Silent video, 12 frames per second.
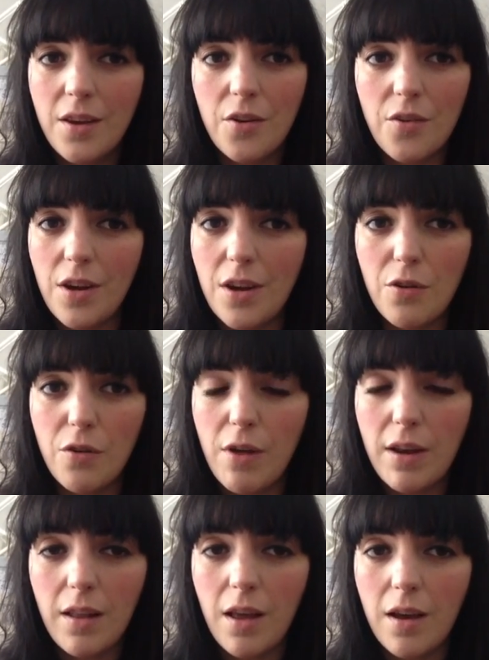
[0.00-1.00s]
green or
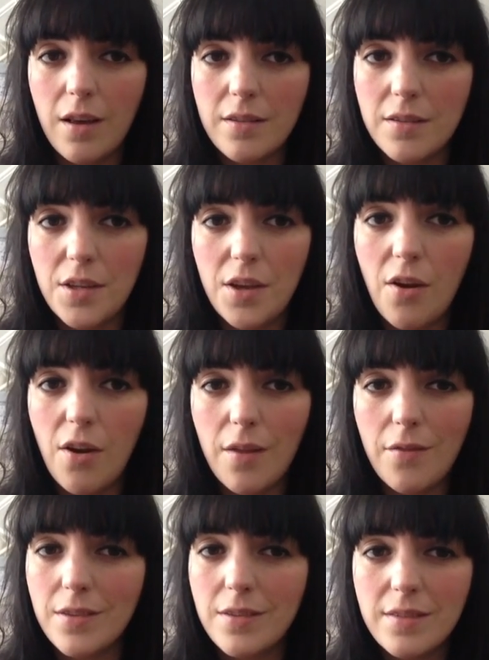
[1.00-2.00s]
red lights that you can't
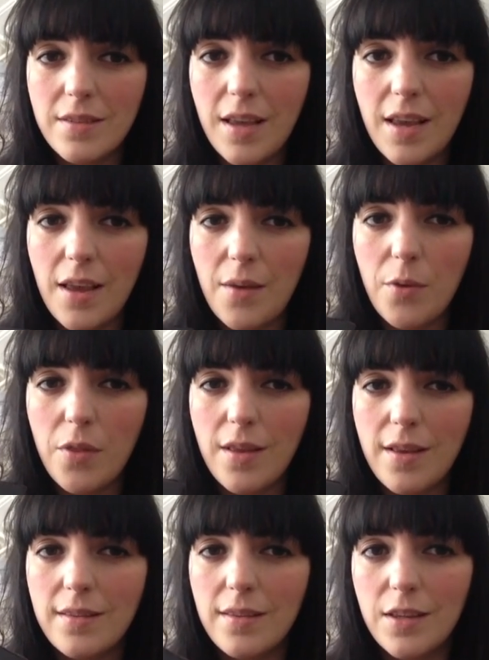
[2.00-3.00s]
even see, but
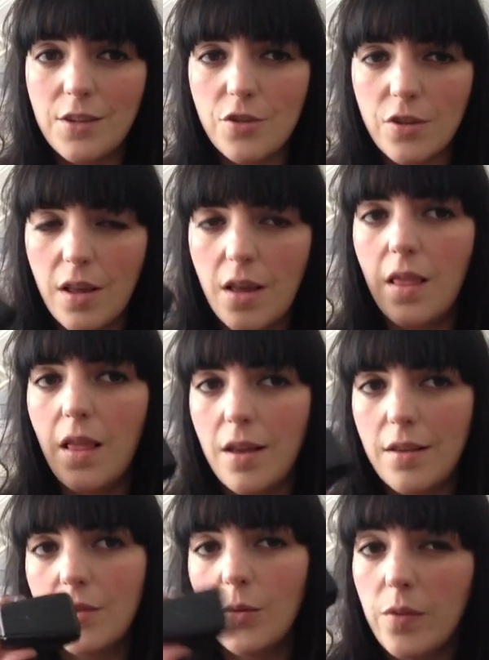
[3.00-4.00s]
this literally
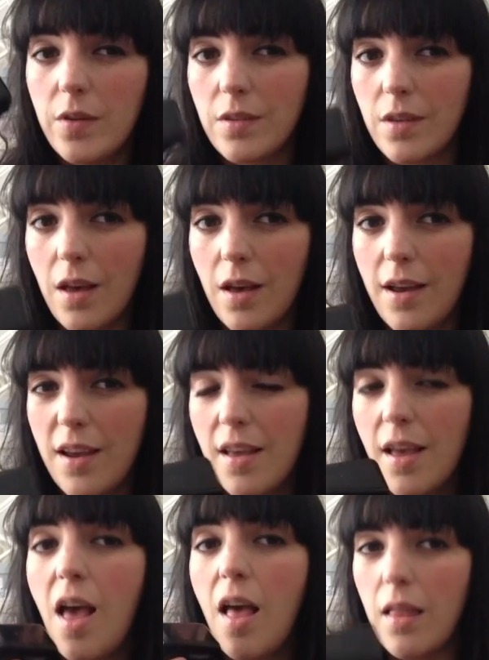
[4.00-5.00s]
lights up the sky
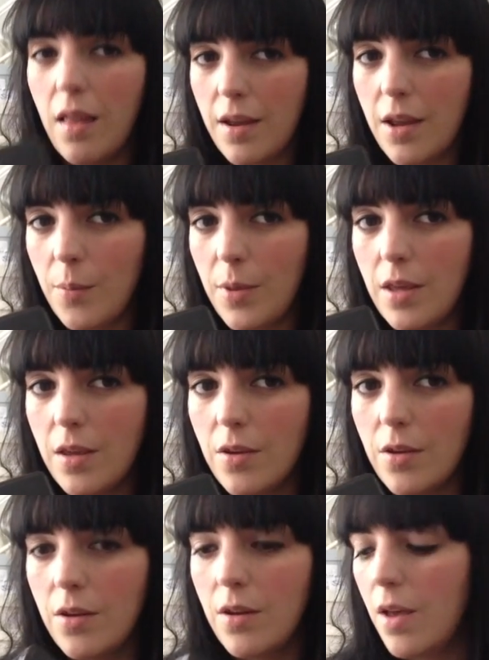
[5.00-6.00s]
like a
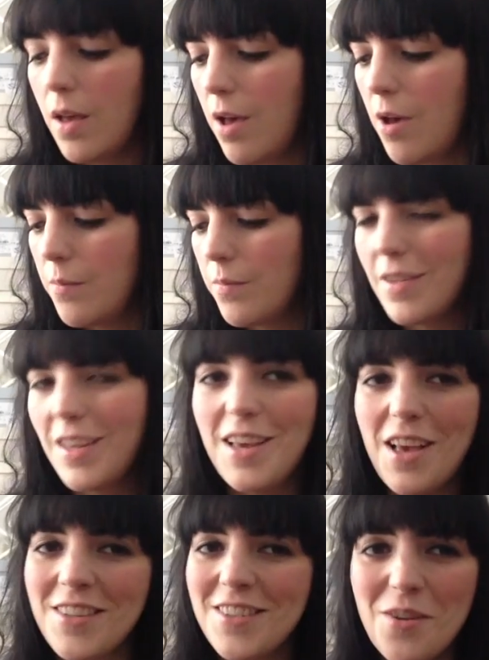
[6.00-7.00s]
beacon.
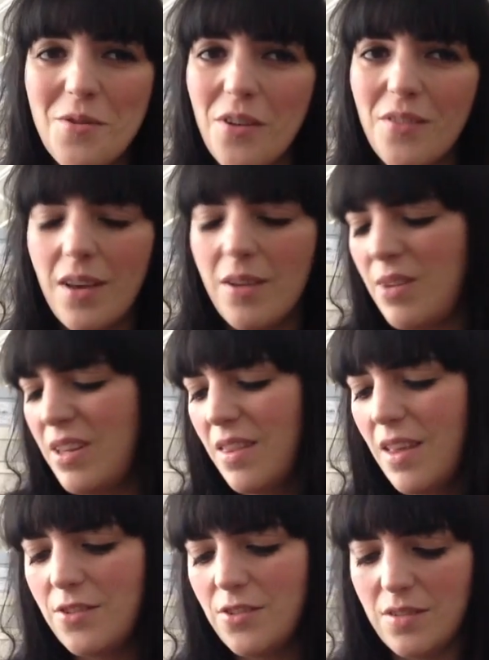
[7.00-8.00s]
So I mean,
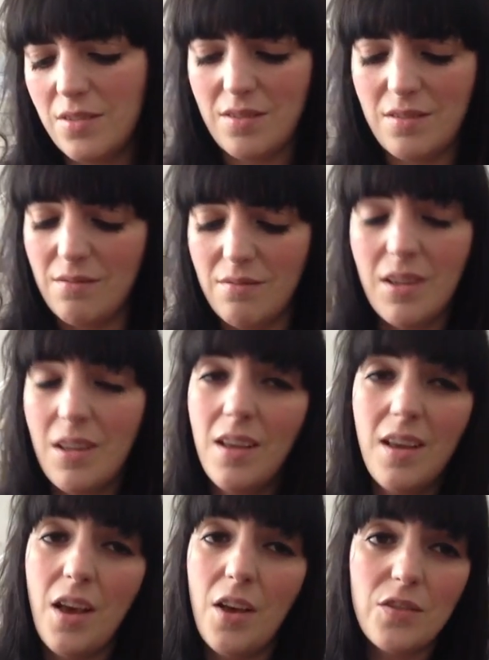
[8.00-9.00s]
they're just
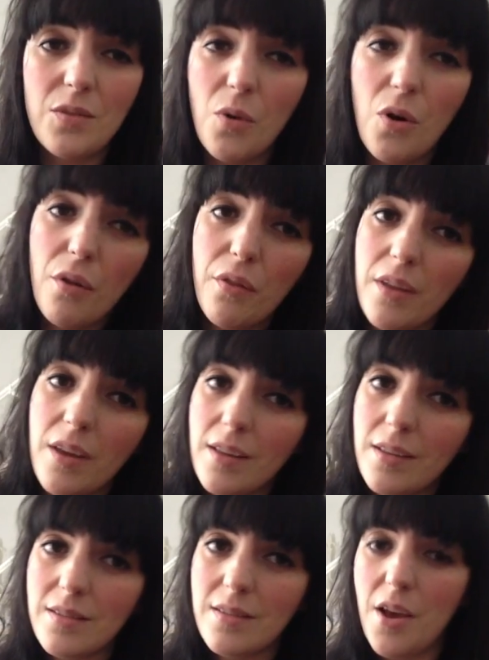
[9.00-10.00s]
small
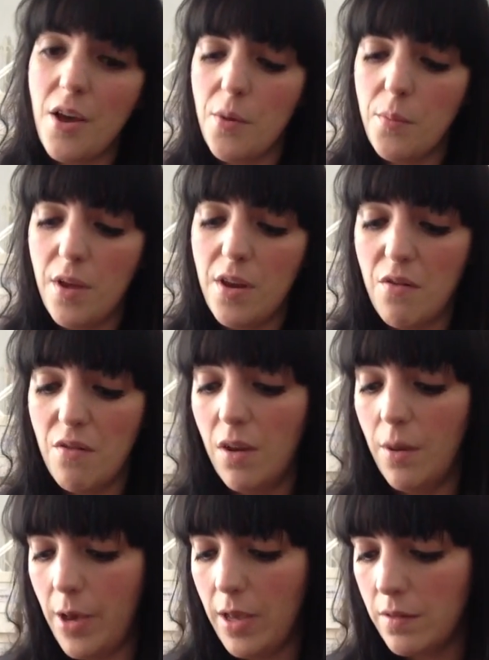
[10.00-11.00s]
things, they don't
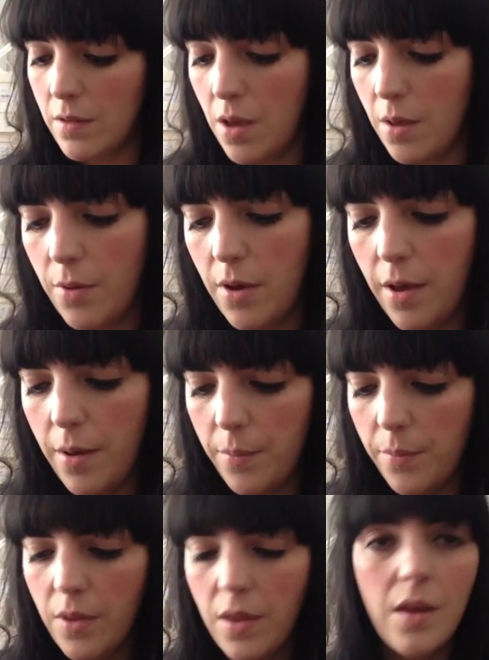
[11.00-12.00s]
really matter,
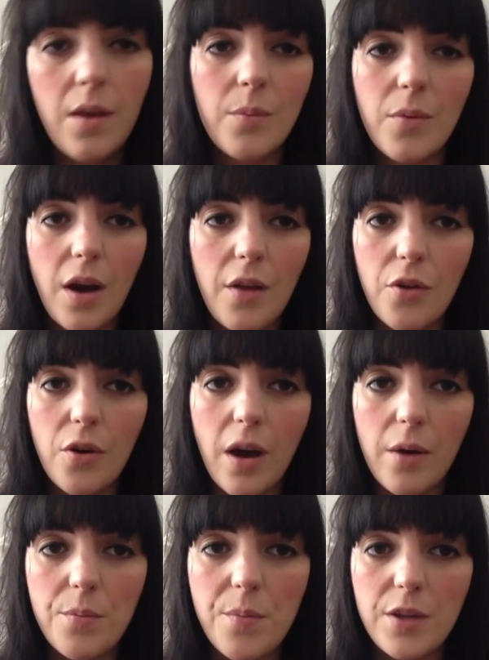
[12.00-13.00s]
but I thought
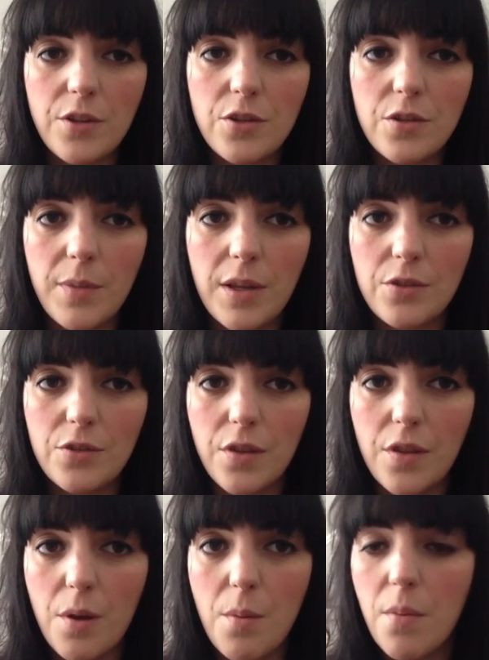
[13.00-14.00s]
I would
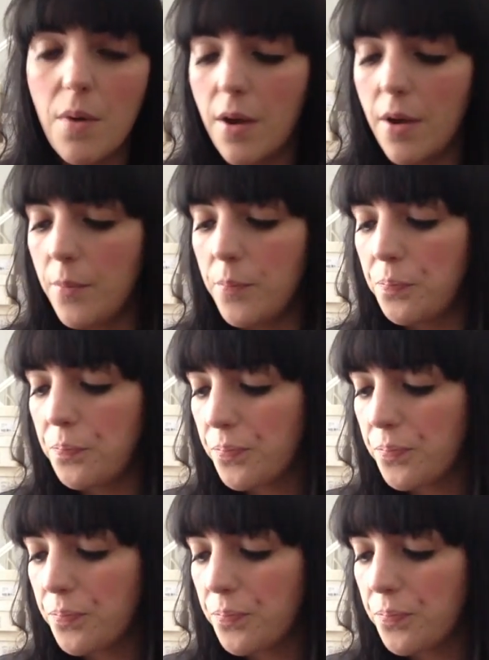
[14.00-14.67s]
mention them.